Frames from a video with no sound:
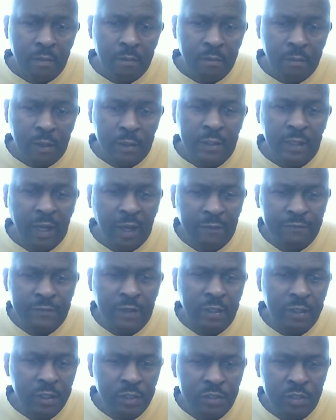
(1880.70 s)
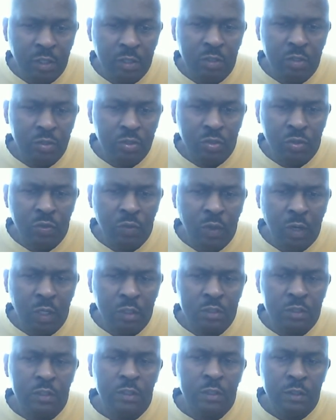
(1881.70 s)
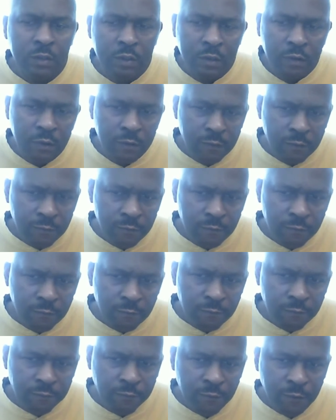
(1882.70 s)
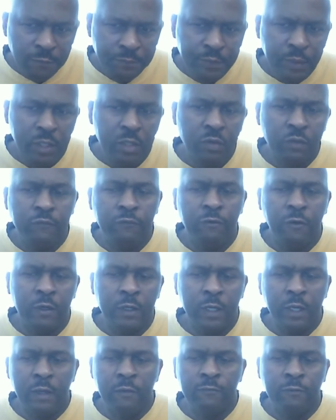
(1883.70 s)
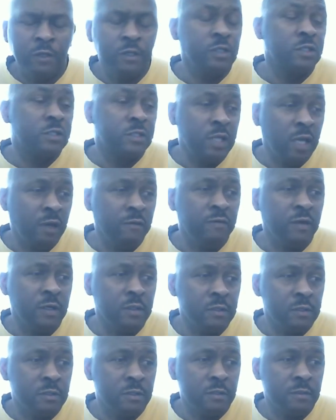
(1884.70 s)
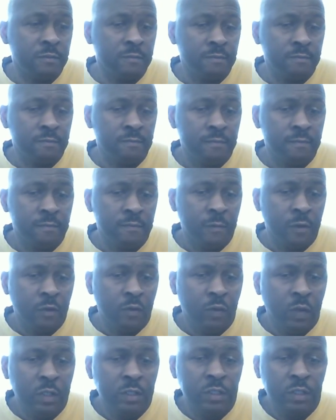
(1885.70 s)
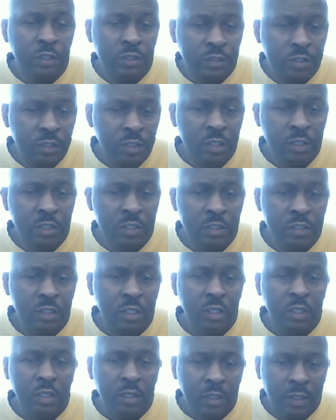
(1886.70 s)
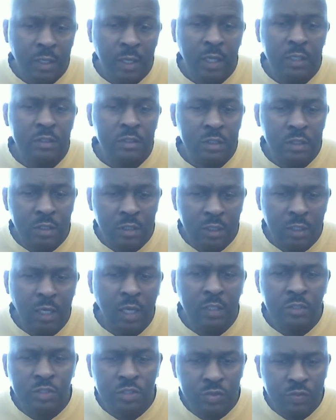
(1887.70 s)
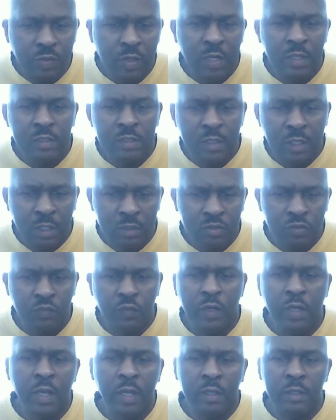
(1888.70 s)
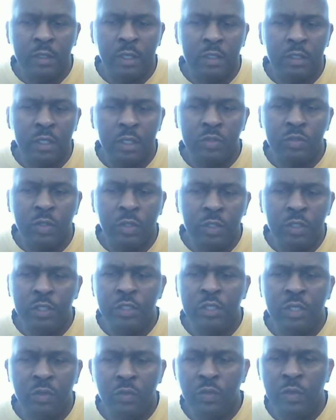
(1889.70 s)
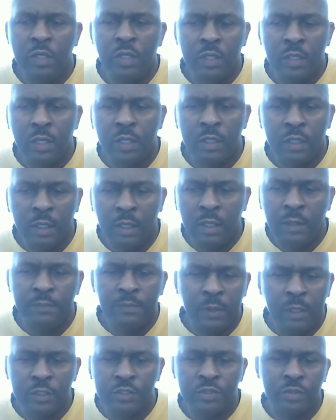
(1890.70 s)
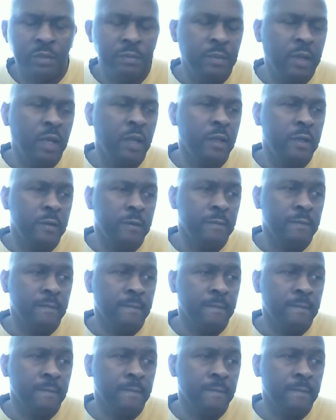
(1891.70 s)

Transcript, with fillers: but after he's going to do what? Feel pity for, the, for his servants. When he sees that their strength has waned and that only the weak and helpless remain.